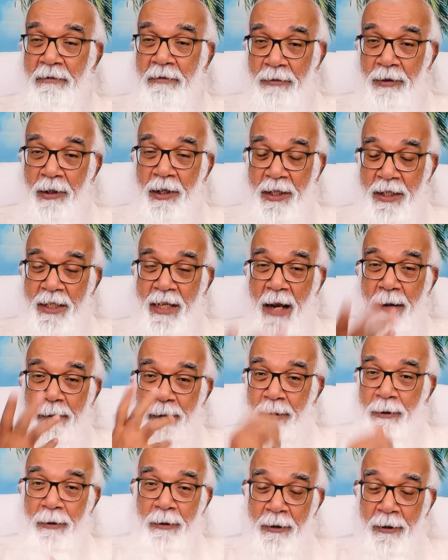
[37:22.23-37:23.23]
For
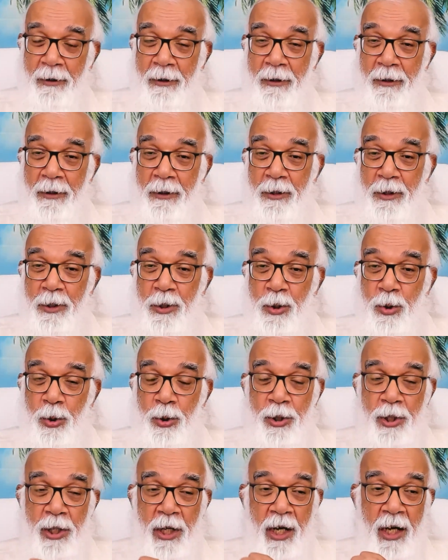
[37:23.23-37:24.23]
example,
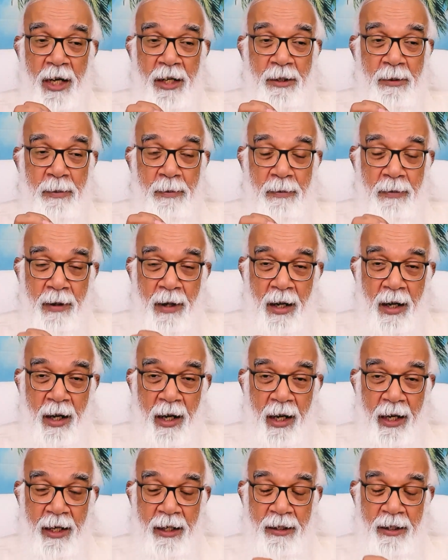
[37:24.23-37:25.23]
so that
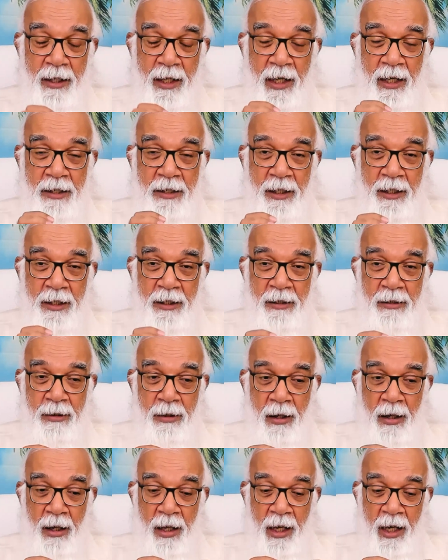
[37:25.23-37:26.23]
mind, that
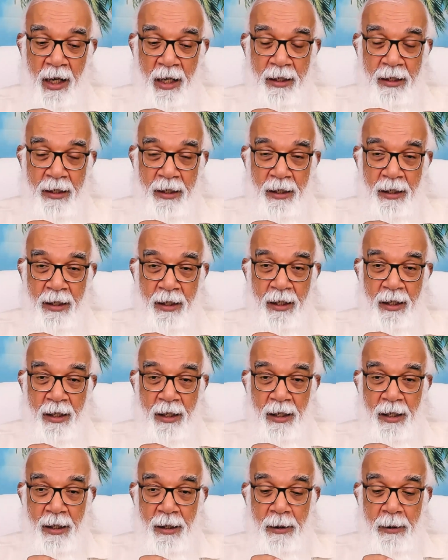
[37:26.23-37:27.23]
intellect
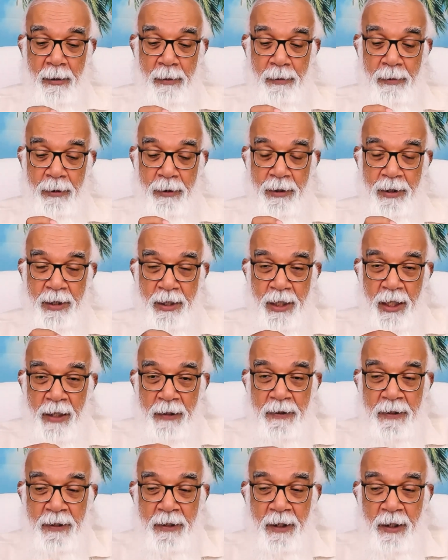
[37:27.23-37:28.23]

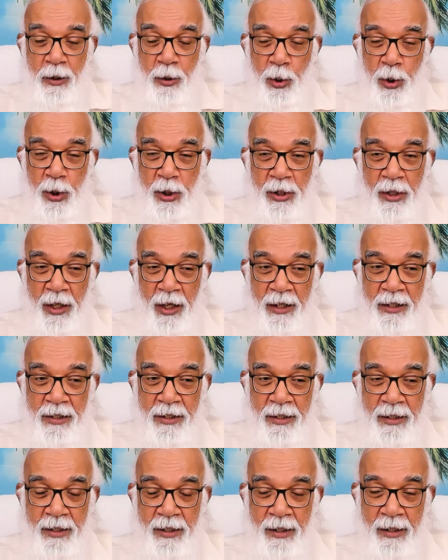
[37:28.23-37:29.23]
perceives the
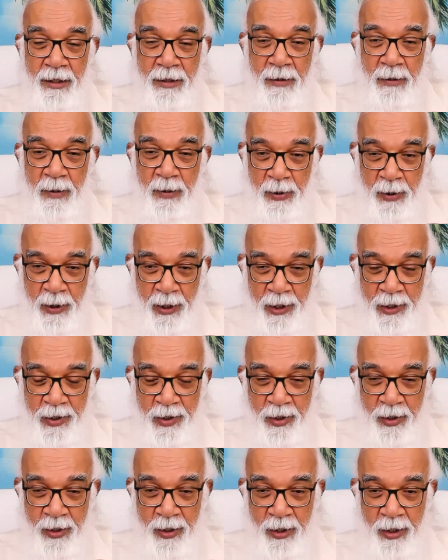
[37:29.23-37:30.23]
goodness
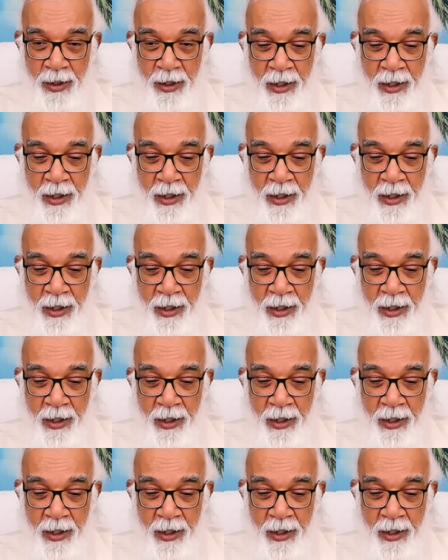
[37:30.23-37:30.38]
first,